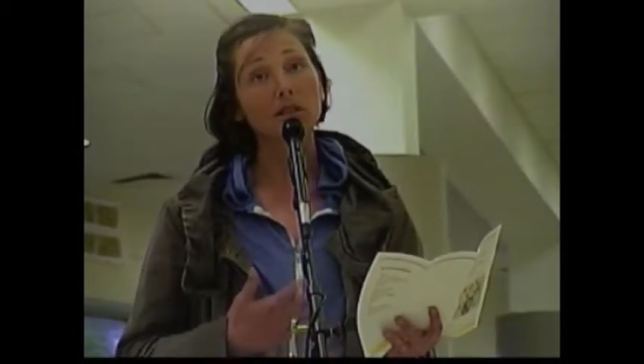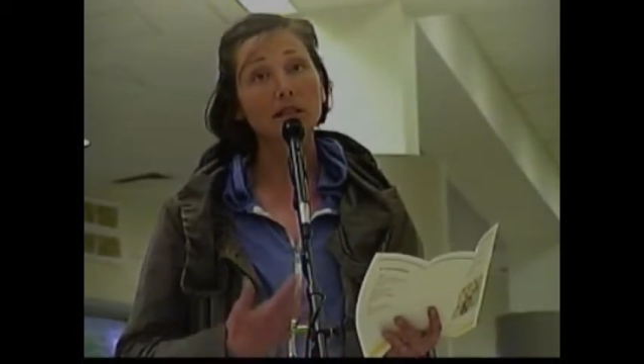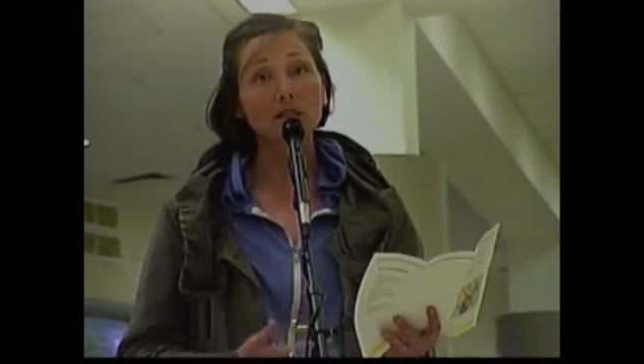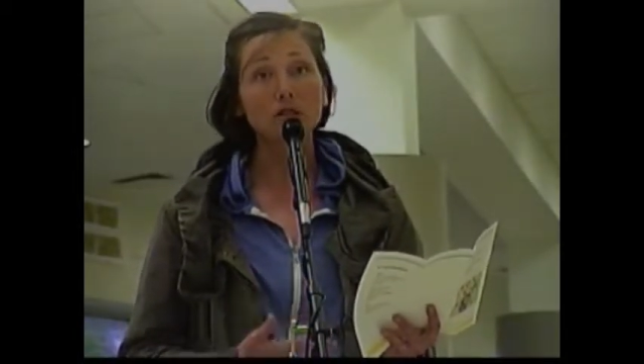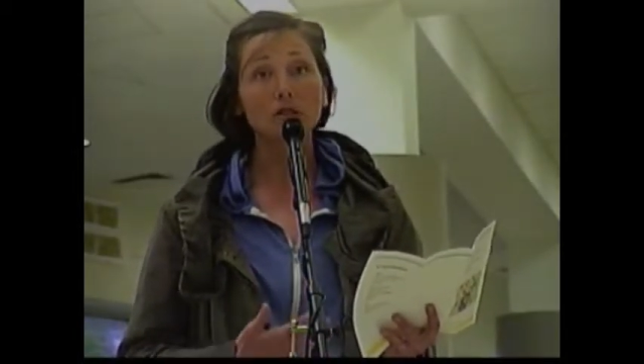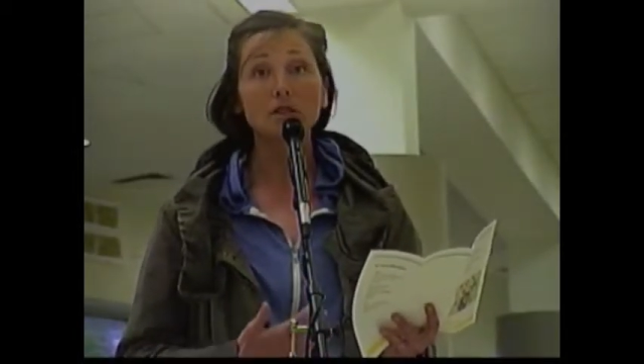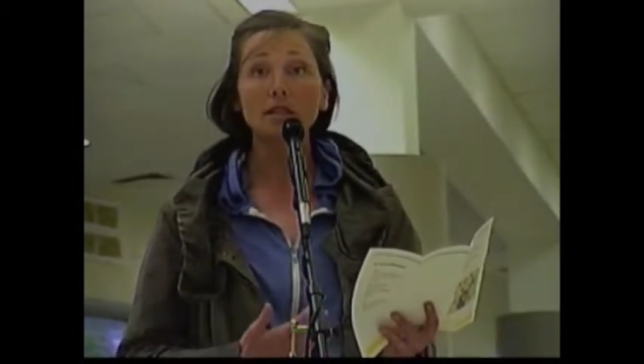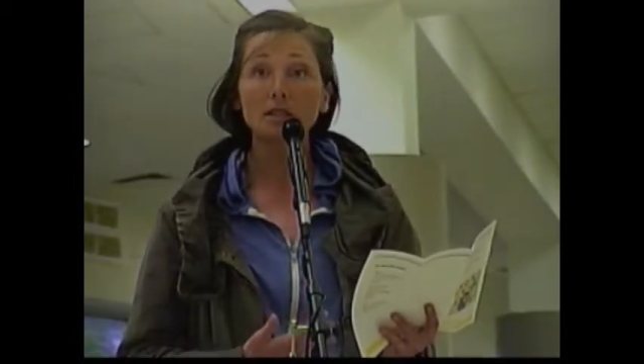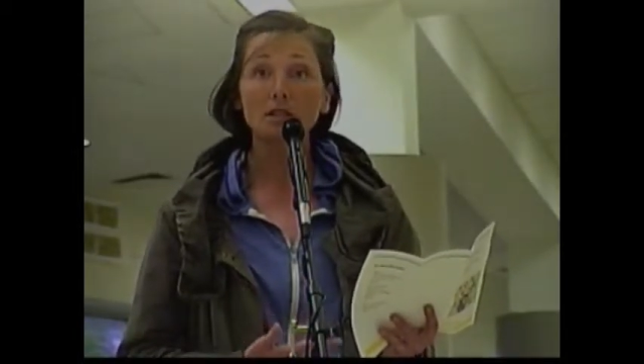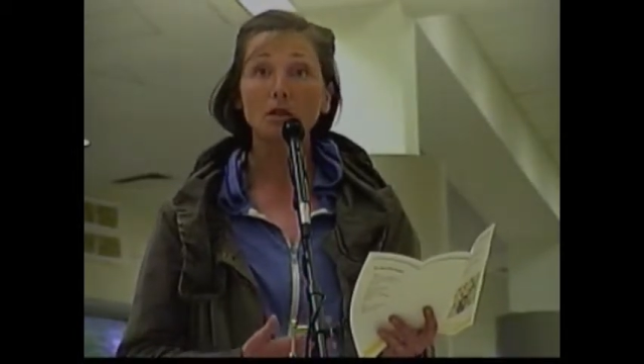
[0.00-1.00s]
Teachers
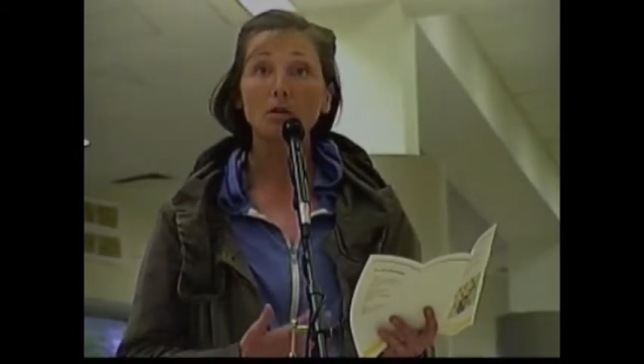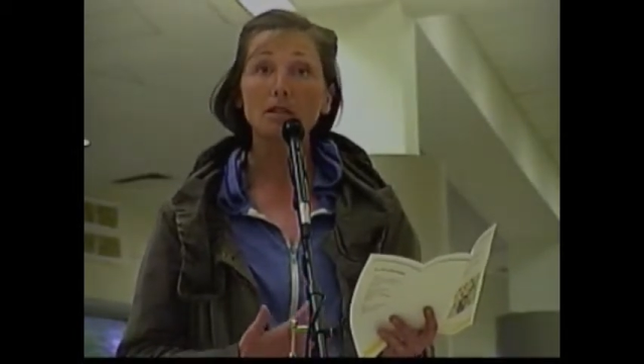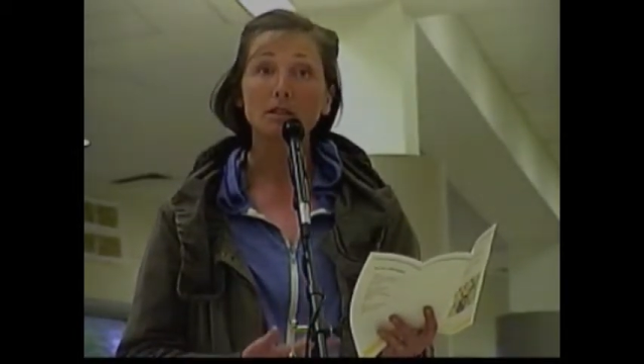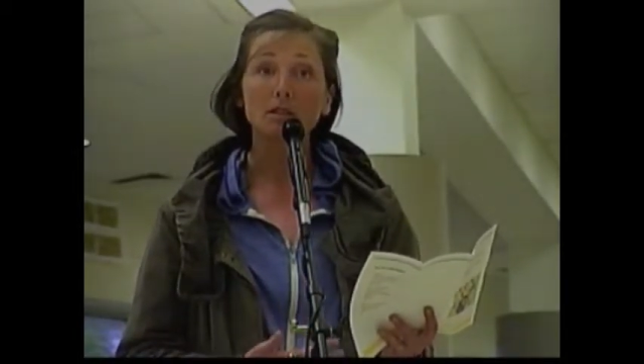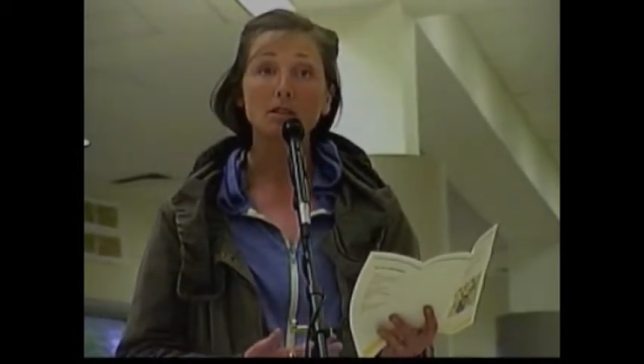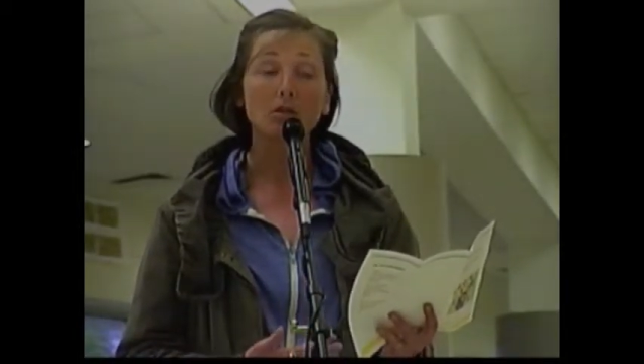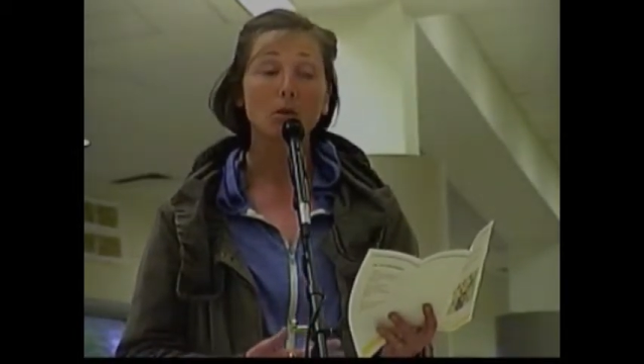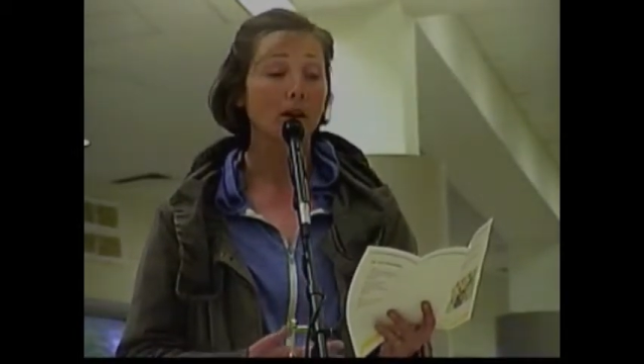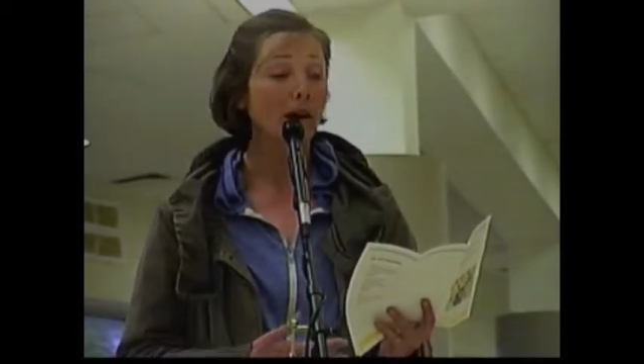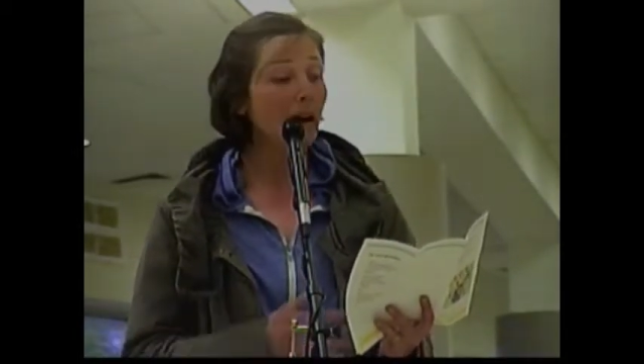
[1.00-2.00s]
need to know what to look for.